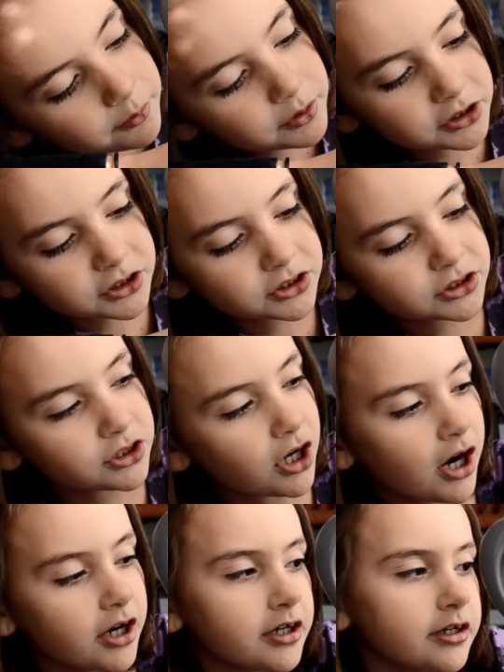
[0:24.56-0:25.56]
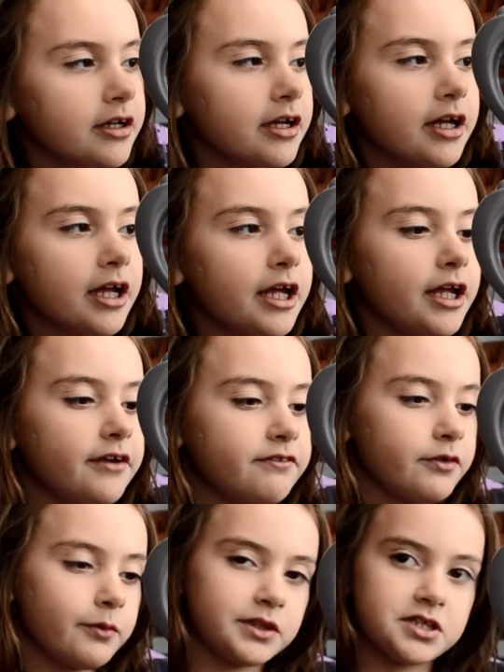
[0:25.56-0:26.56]
push start. And if
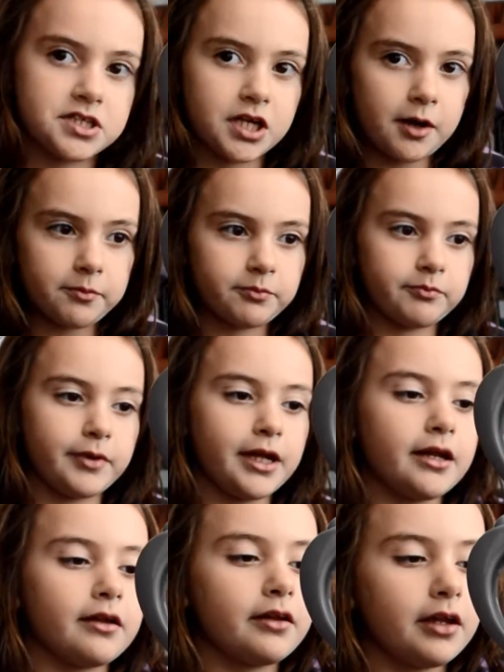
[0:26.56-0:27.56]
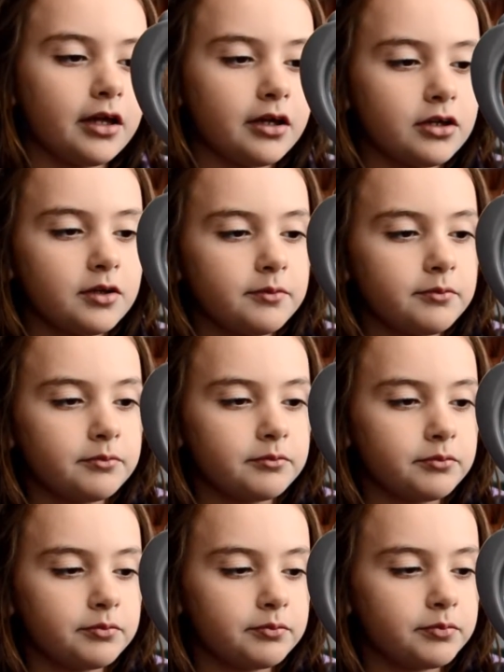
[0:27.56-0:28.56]
you want to stop immediately,
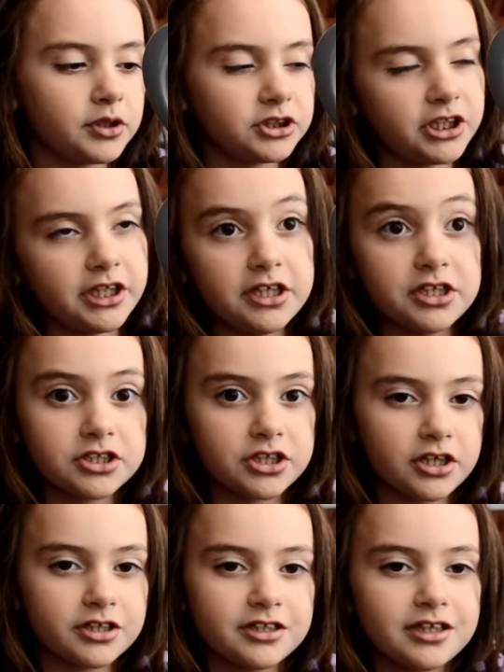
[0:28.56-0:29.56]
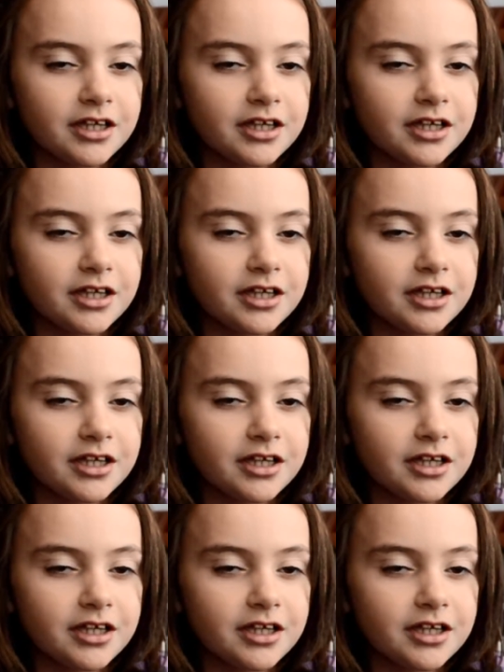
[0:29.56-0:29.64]
push it and it starts.